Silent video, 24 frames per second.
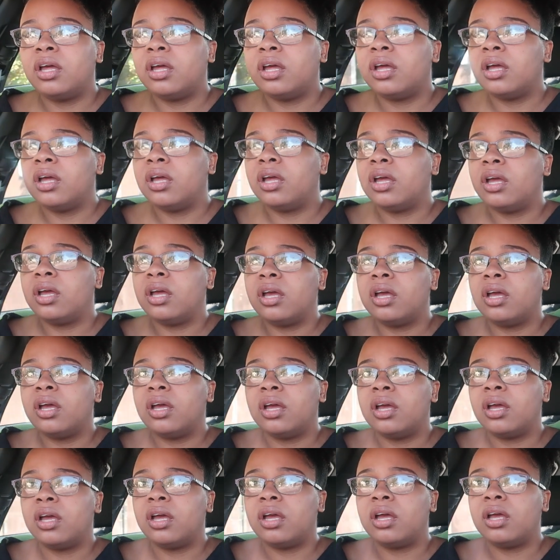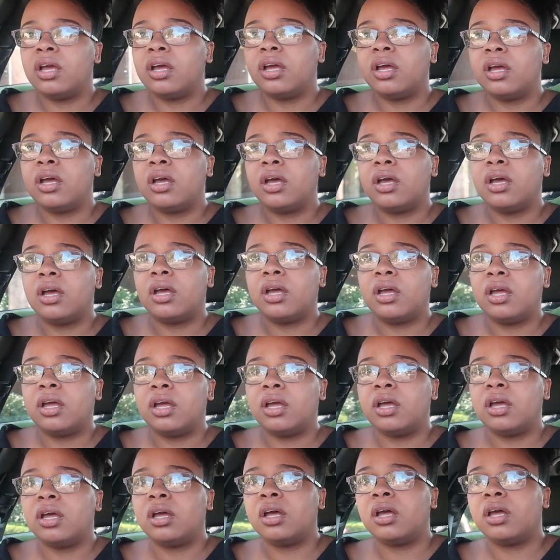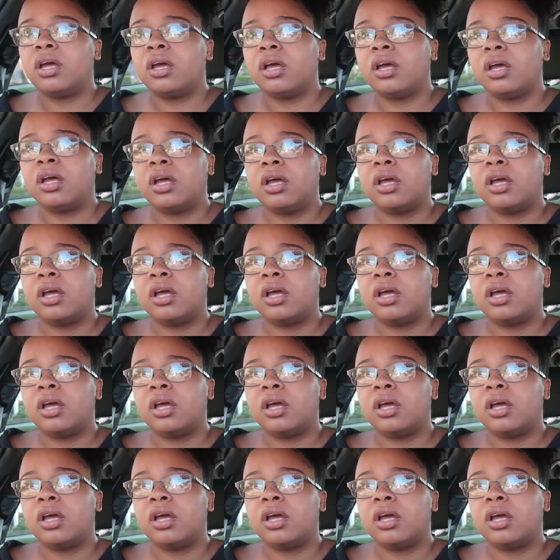(silent)